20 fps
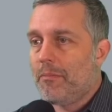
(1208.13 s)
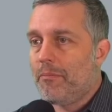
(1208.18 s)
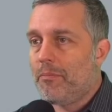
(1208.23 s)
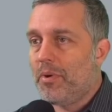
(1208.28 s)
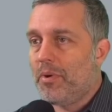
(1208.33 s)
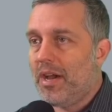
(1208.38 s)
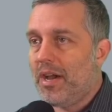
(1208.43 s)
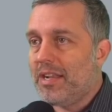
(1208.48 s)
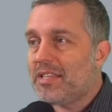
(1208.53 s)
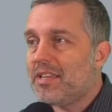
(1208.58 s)

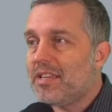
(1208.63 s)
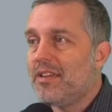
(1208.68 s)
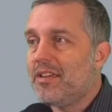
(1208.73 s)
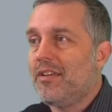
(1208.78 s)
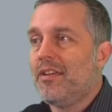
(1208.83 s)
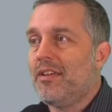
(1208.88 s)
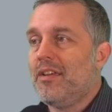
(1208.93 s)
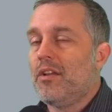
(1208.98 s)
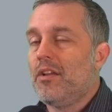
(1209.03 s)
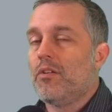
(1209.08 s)
but
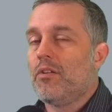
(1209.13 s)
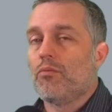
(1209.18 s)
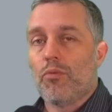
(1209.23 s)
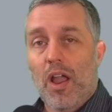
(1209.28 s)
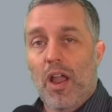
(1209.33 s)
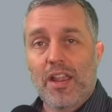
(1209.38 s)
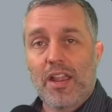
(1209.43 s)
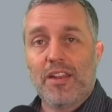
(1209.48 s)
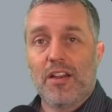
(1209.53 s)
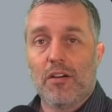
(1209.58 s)

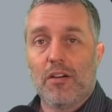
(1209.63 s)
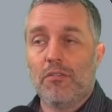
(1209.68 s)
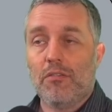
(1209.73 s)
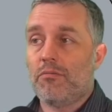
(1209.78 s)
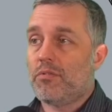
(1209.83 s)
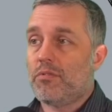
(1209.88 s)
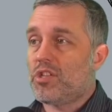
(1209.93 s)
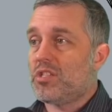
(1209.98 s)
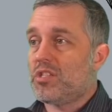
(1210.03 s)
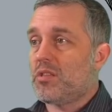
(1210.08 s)
Rhino,
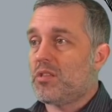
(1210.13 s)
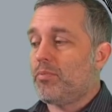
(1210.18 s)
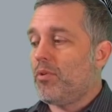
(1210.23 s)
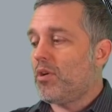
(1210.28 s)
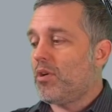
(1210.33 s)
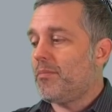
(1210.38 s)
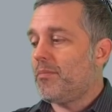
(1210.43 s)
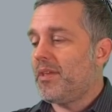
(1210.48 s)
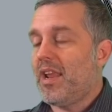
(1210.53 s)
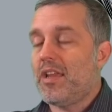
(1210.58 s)
which is the
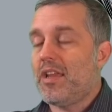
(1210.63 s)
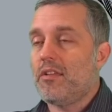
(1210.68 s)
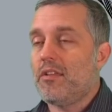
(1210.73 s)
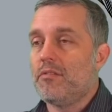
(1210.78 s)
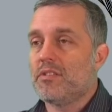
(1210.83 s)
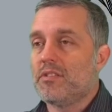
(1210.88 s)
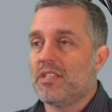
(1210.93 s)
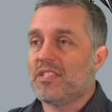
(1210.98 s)
program that I use,